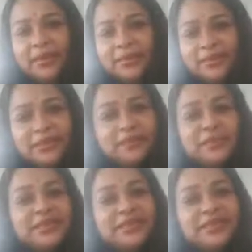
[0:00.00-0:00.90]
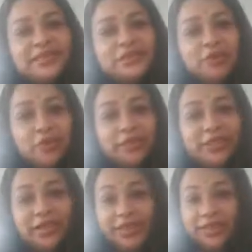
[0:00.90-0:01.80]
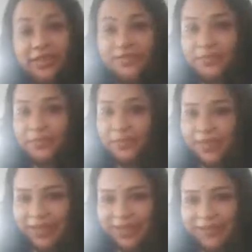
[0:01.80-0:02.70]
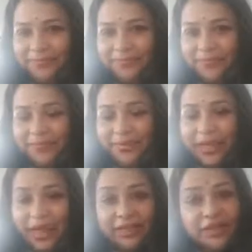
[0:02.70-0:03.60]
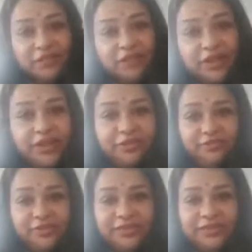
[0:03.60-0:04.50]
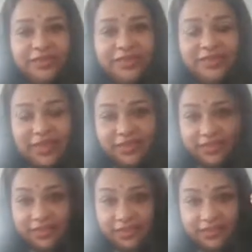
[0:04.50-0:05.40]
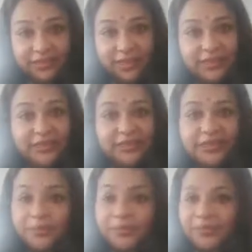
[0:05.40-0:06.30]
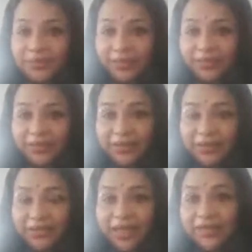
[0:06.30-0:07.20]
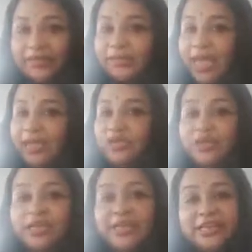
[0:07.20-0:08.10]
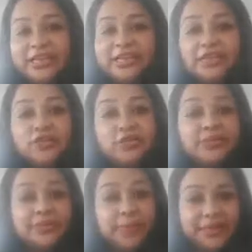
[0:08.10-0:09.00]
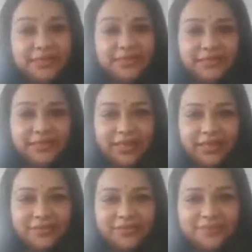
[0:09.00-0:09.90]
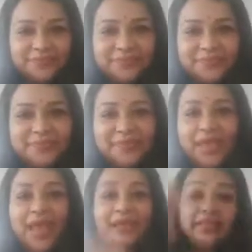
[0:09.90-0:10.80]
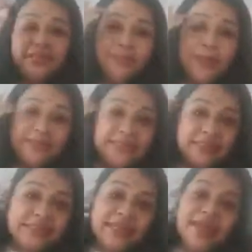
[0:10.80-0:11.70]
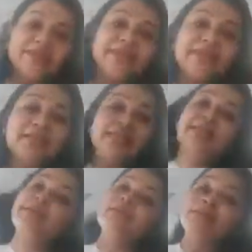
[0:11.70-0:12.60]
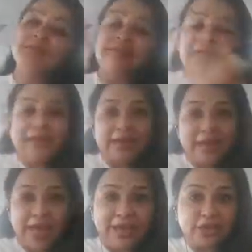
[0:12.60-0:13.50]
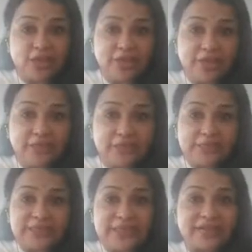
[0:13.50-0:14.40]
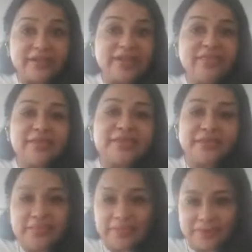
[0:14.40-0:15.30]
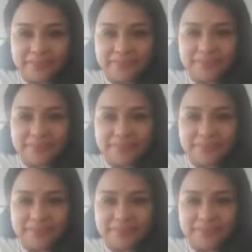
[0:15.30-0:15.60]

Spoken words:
This muscle is called the erector pili. And it's very interesting that it is this muscle that is actually connected to the sebaceous glands. And the sebaceous glands in turn actually secrete the sebum.